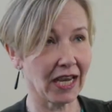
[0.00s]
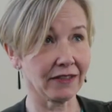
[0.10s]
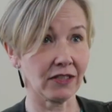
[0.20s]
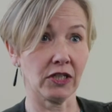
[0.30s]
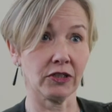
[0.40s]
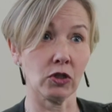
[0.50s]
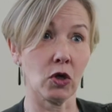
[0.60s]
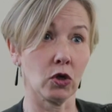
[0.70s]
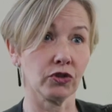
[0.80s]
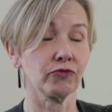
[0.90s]
I had to learn a
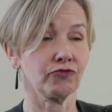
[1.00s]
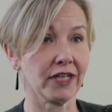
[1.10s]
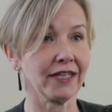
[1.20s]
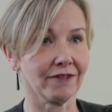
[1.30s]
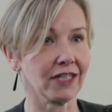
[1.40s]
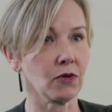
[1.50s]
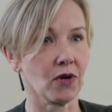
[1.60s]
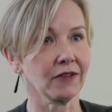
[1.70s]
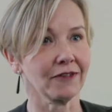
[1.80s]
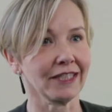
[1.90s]
lot really, really
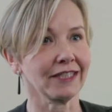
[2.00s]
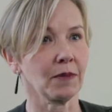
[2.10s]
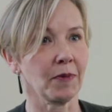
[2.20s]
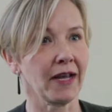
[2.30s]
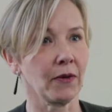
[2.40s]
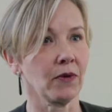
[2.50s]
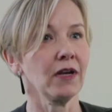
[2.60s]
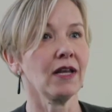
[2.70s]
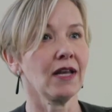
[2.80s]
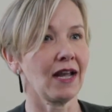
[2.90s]
quite quickly about
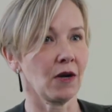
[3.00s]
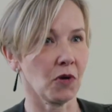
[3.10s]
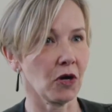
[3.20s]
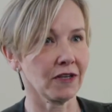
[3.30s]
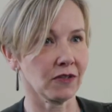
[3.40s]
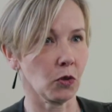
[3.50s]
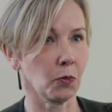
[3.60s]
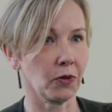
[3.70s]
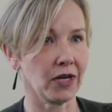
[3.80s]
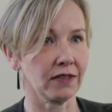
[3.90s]
how markets
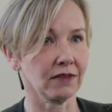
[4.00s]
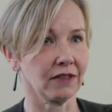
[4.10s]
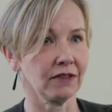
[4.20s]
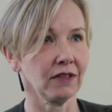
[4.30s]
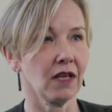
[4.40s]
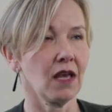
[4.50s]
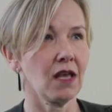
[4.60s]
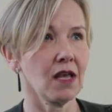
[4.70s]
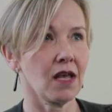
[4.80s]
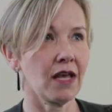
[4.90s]
operated.
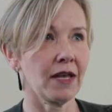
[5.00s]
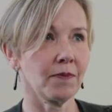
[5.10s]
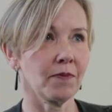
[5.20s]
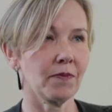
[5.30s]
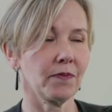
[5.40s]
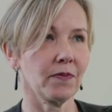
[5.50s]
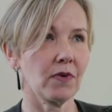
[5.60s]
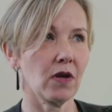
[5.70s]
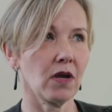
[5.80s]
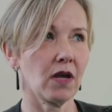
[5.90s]
And
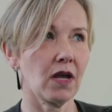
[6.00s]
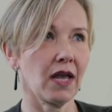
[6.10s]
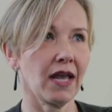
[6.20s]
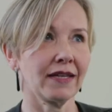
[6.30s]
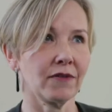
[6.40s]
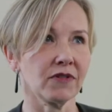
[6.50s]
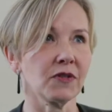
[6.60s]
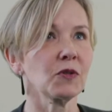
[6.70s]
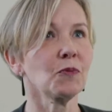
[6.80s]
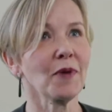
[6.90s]
it was
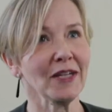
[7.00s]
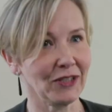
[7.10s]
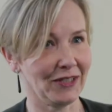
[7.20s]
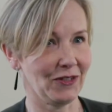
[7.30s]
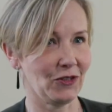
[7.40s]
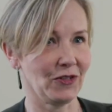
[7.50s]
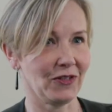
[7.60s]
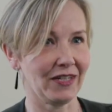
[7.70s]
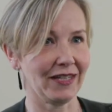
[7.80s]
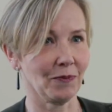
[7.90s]
especially
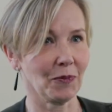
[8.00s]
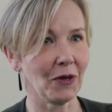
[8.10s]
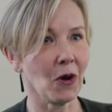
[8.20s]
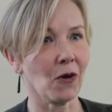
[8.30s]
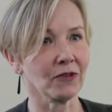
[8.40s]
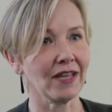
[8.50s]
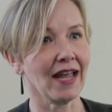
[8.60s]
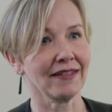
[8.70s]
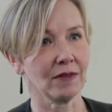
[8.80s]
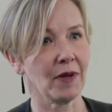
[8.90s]
interesting because
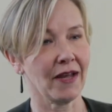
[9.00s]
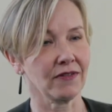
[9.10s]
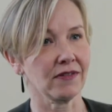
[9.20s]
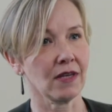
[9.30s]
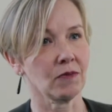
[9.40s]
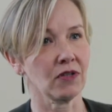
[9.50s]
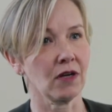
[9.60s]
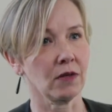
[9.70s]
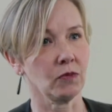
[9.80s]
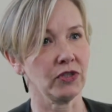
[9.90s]
at about the same
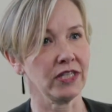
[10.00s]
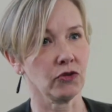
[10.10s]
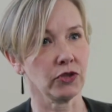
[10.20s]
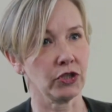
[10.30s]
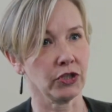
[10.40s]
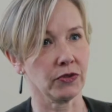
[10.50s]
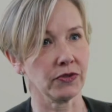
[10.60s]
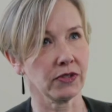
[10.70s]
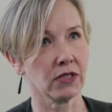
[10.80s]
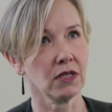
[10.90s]
time we
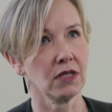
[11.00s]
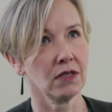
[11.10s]
introduced